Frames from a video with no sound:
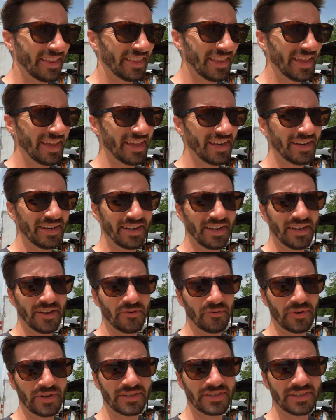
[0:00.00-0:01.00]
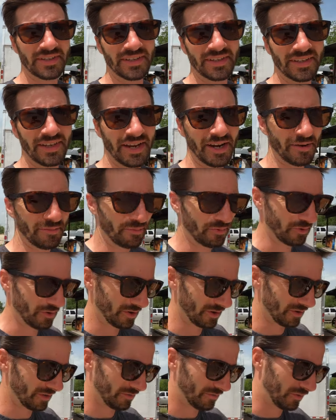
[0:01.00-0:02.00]
then went to the
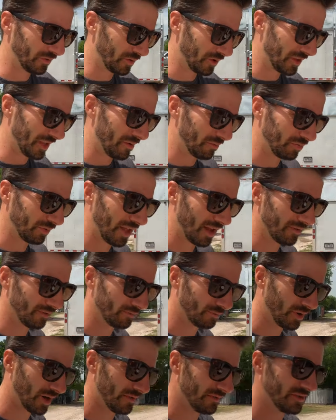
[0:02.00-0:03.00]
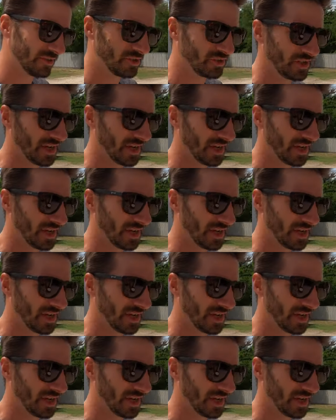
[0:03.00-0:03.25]
airport, flew on that private